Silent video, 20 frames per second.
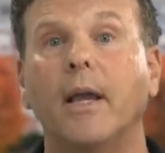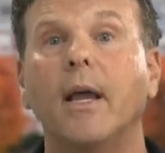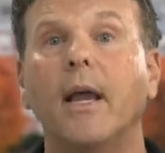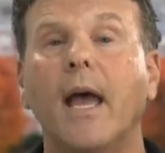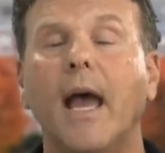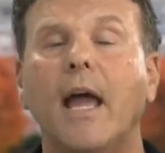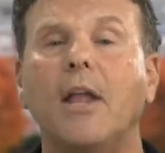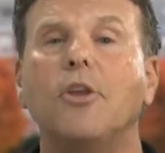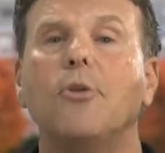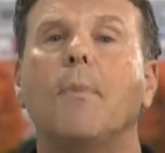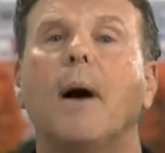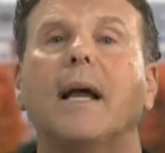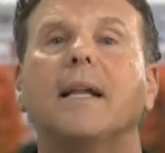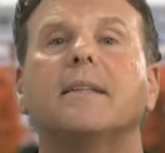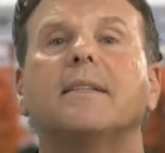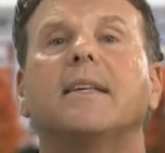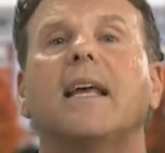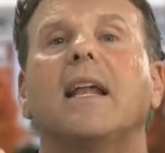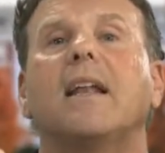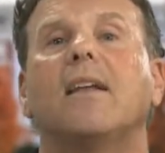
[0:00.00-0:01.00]
And you might
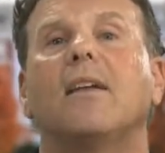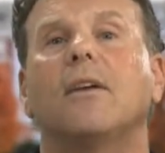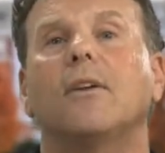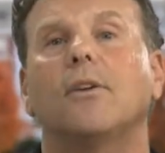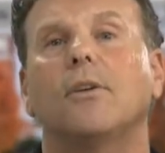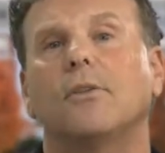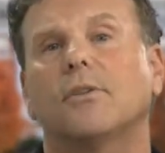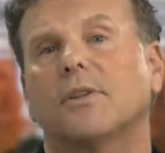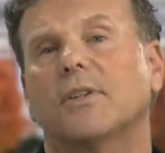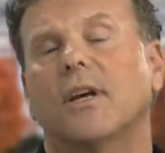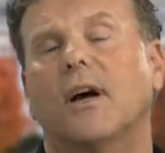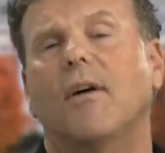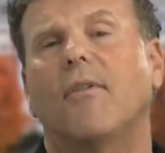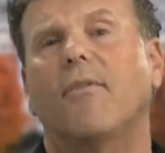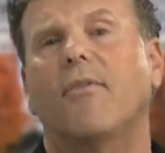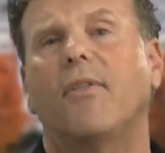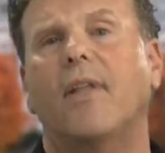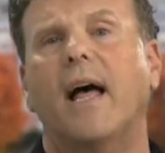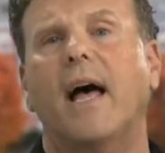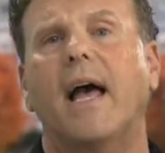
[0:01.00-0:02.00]
say to
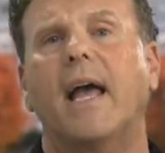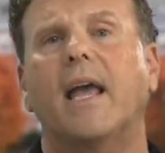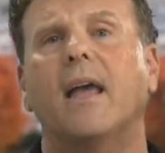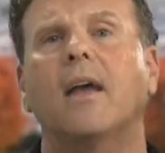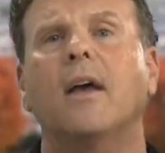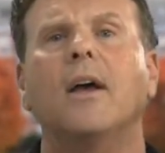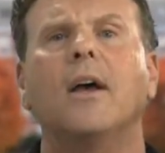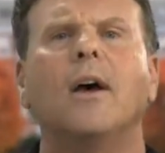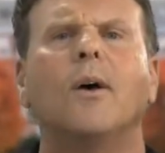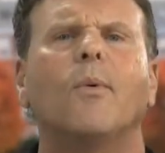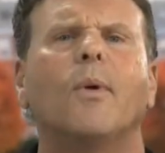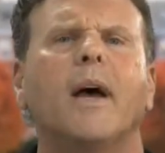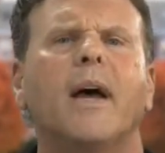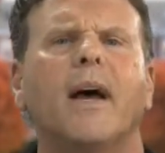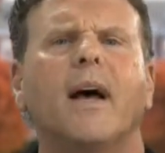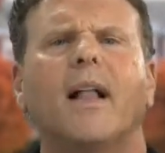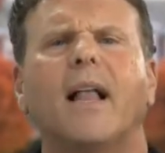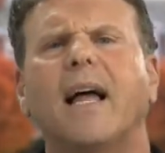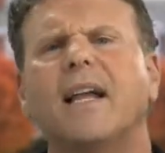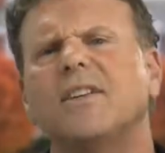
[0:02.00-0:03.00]
yourself like,
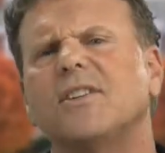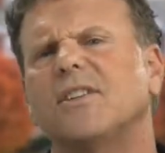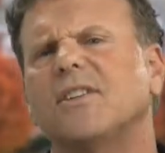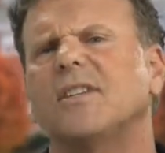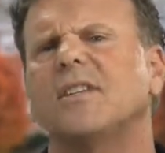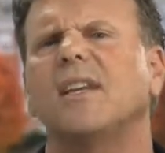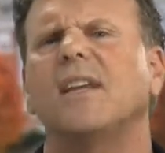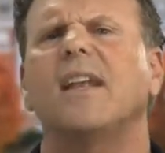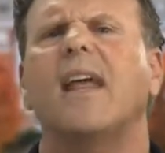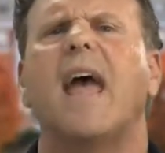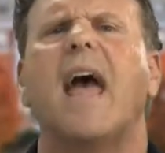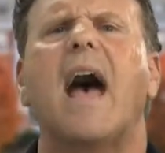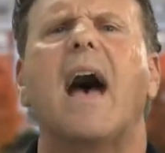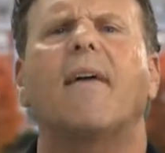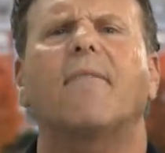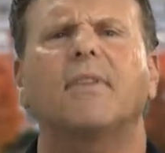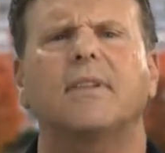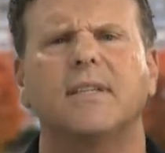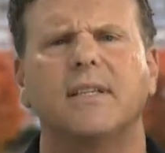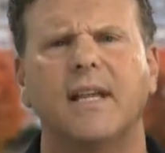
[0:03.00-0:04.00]
well, I just didn't
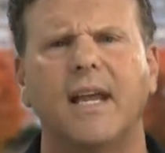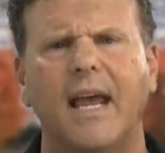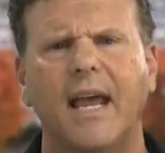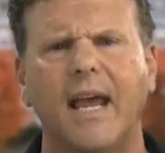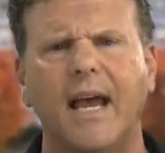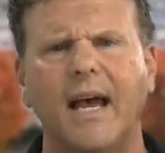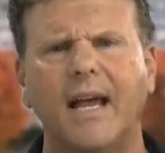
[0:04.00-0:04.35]
have it today.